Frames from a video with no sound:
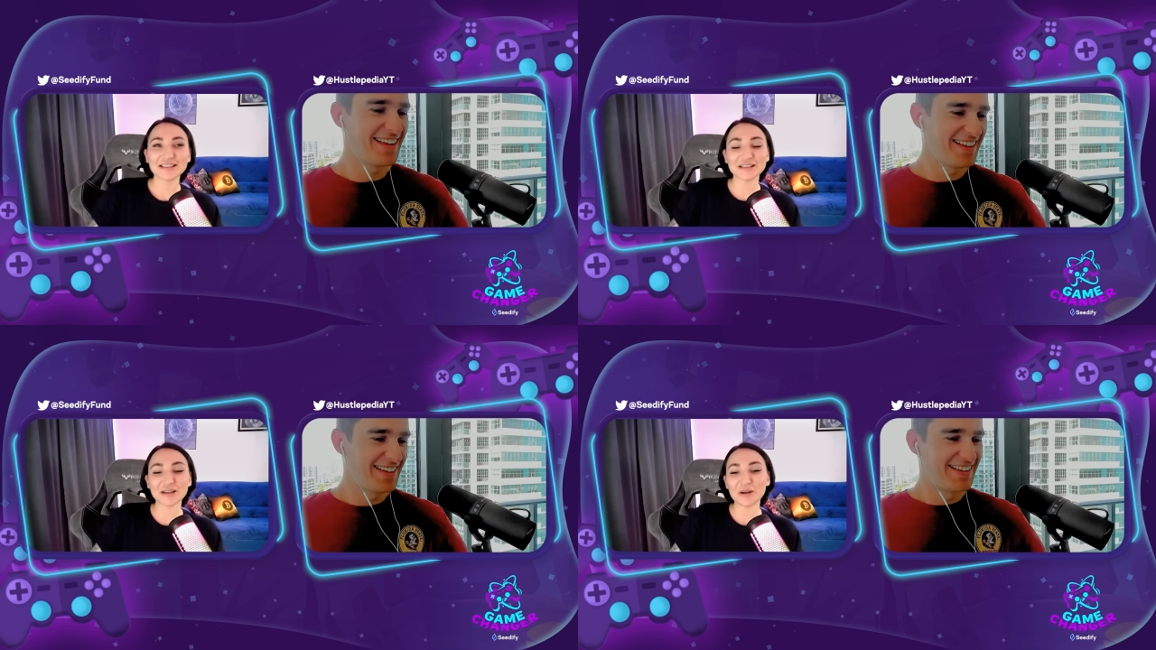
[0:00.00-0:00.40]

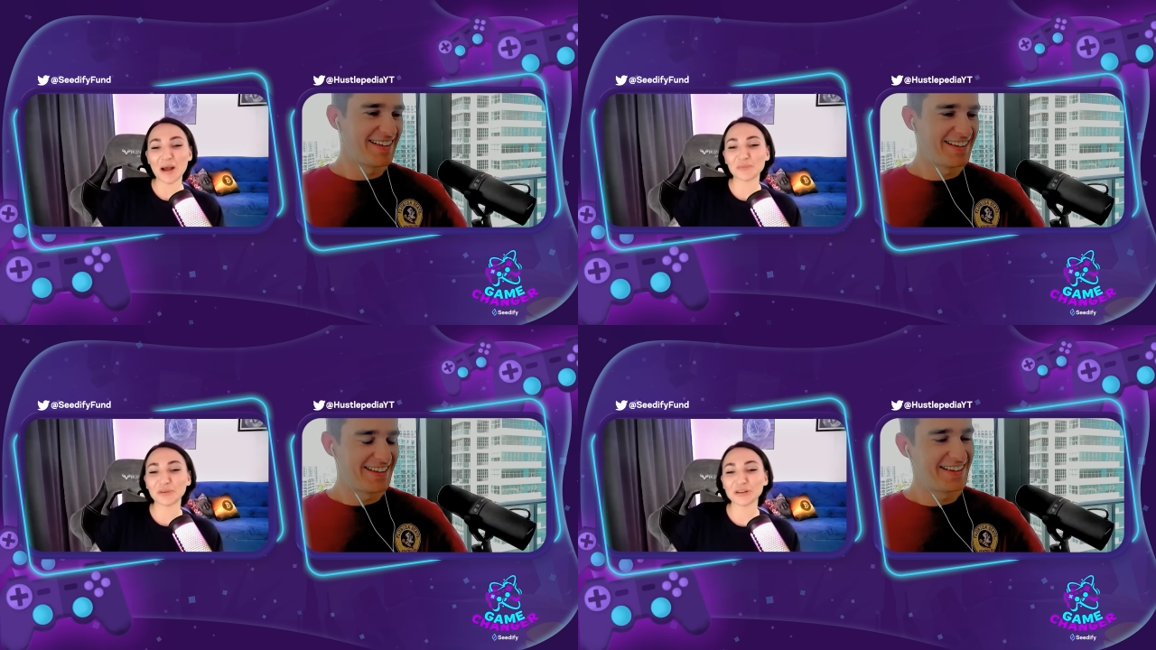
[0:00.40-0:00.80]
Speaker 1: so
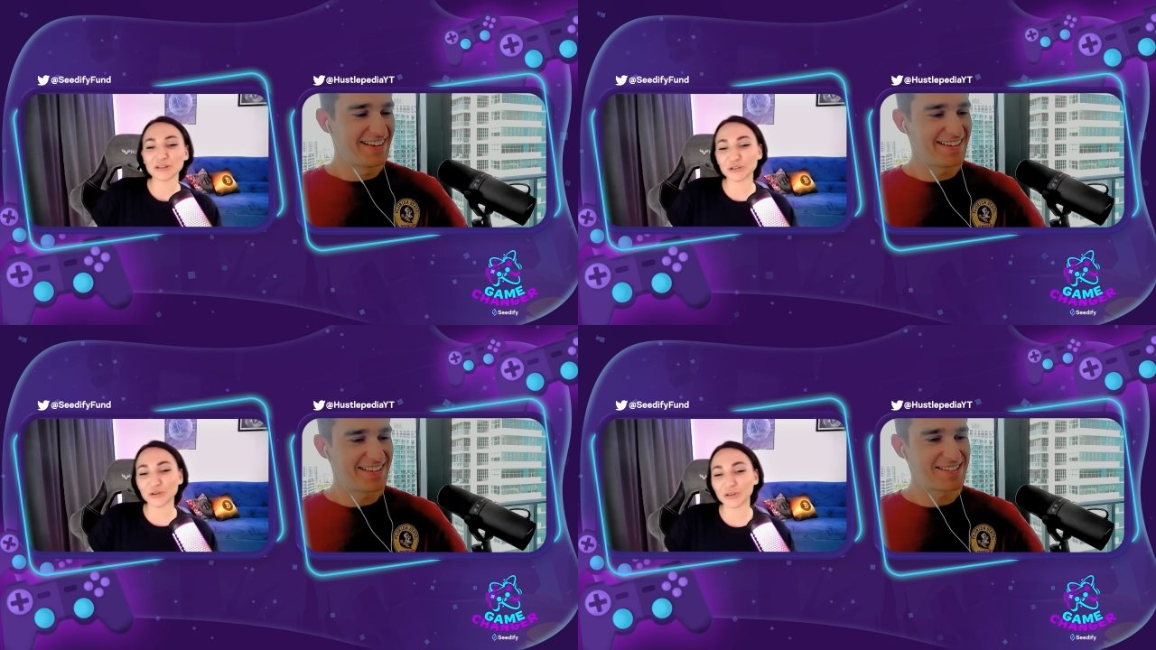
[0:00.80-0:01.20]
I'm pretty
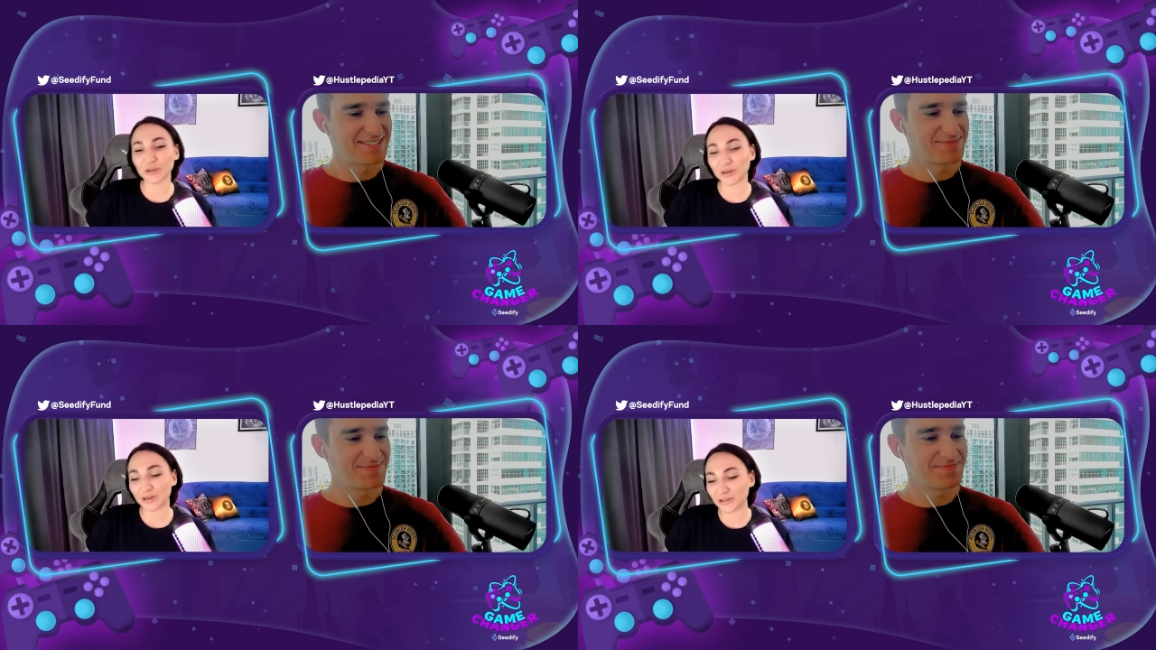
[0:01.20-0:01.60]
sure
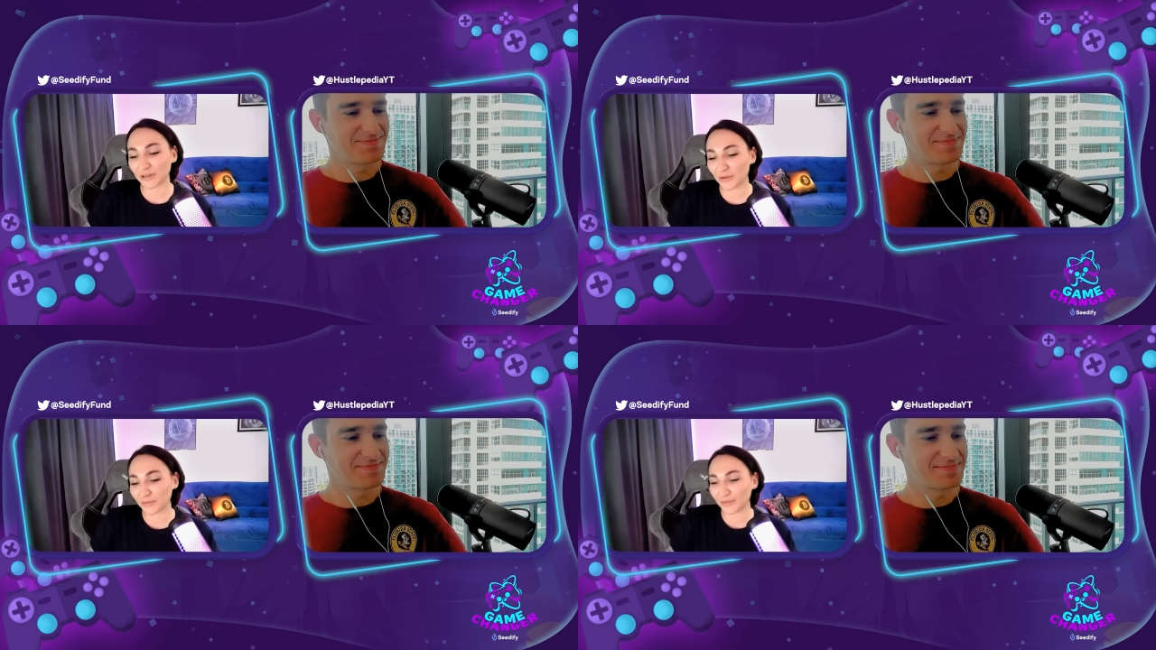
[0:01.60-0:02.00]
you heard
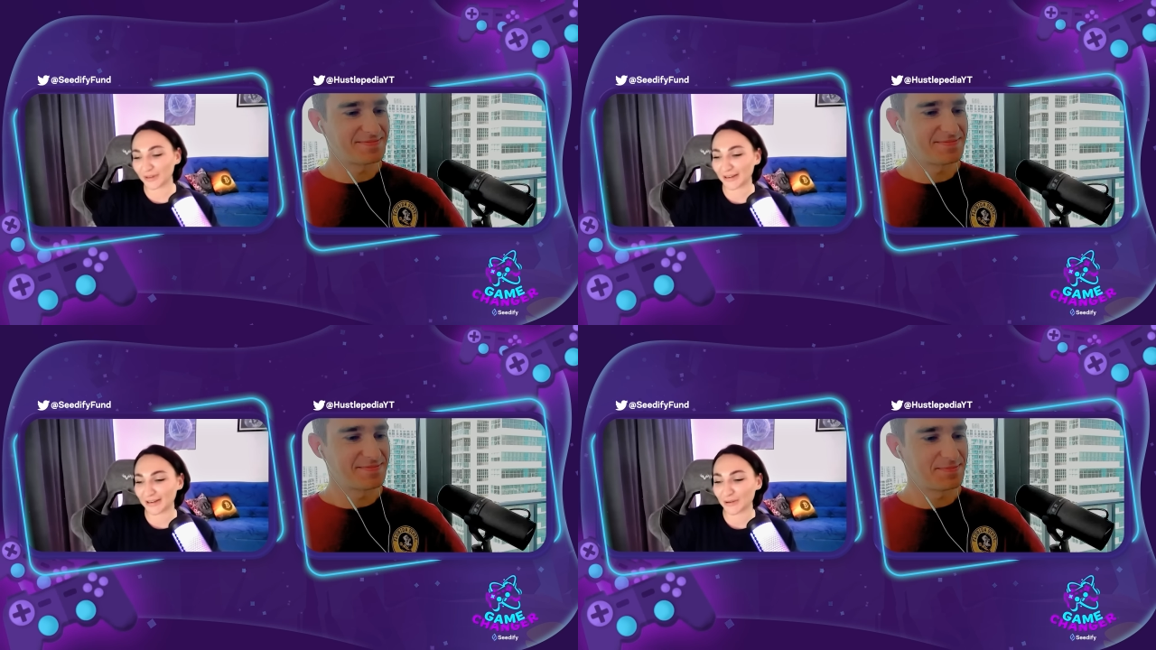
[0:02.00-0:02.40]
of
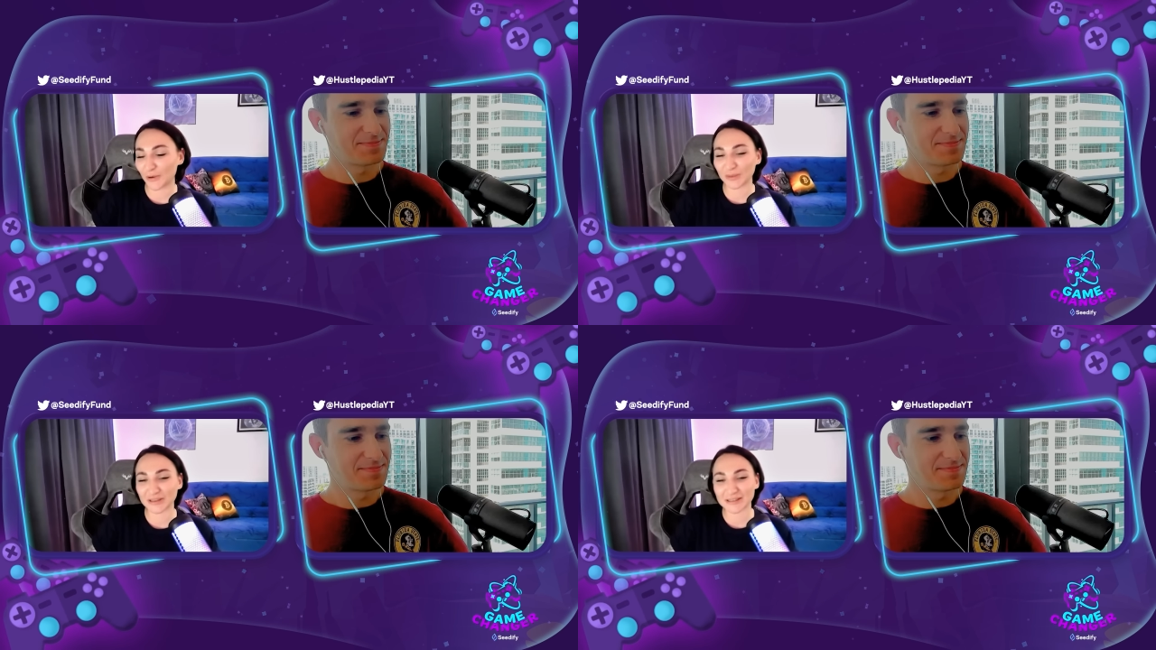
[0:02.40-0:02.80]
uh,
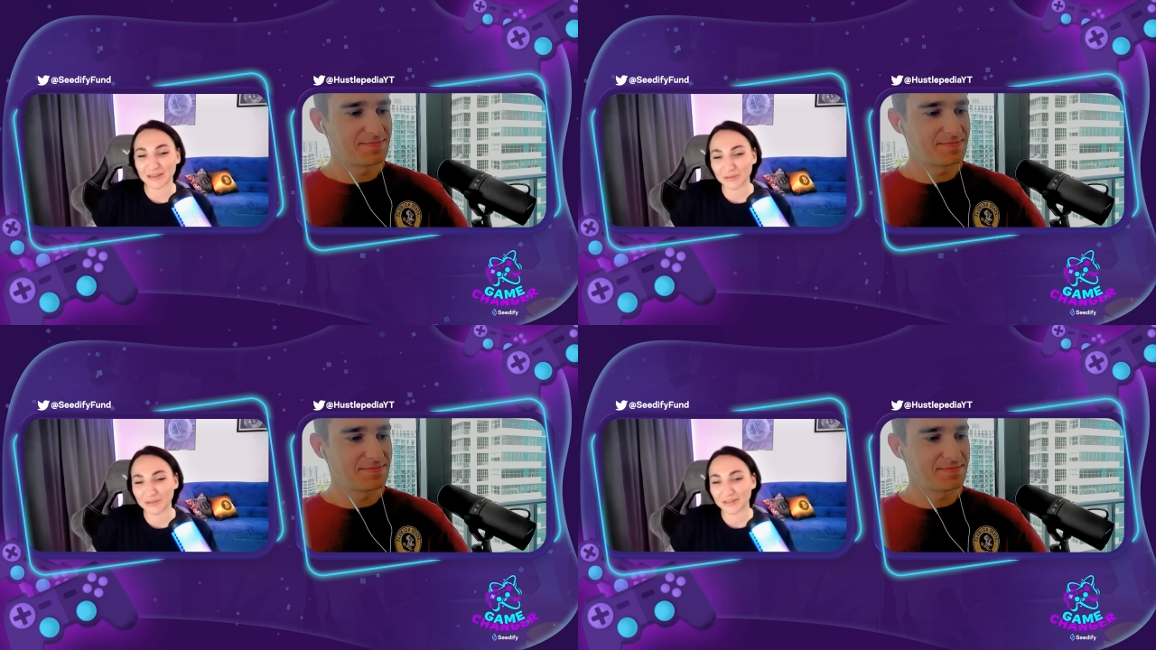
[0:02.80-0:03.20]
Goblin
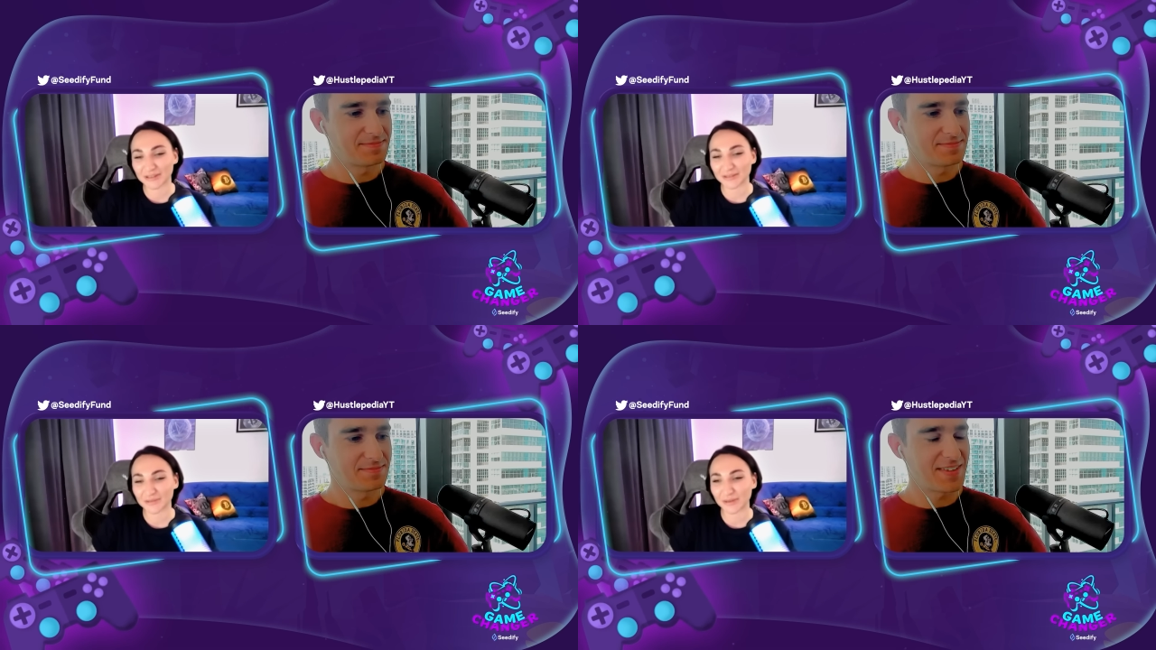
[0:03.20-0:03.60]
Town,
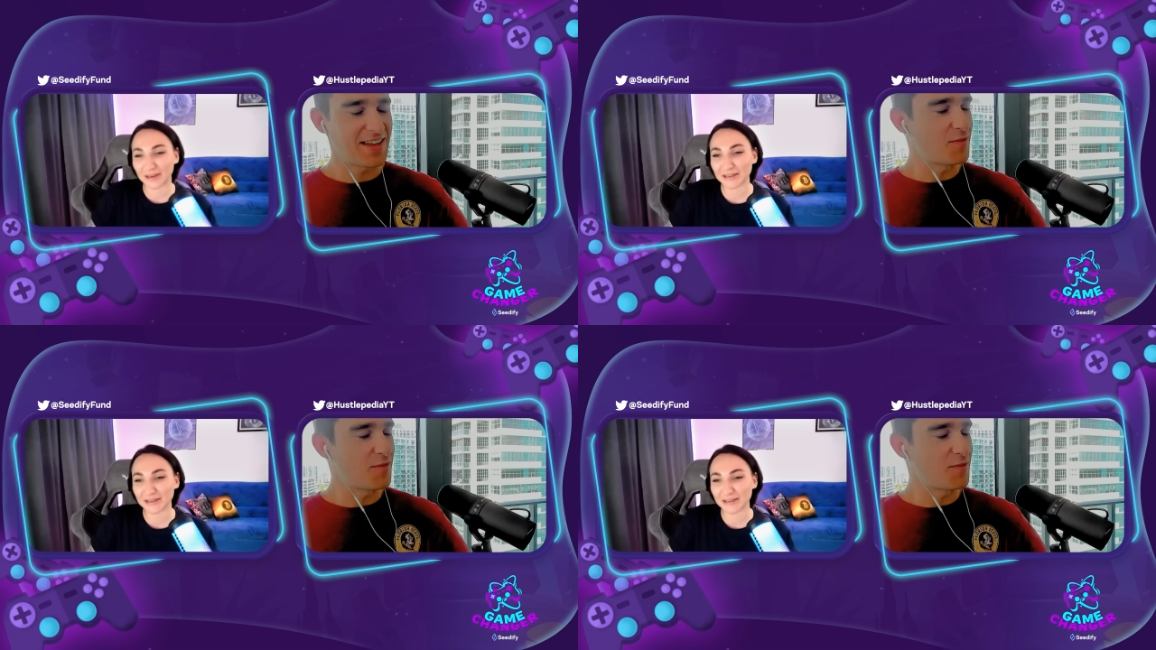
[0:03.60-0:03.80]
right?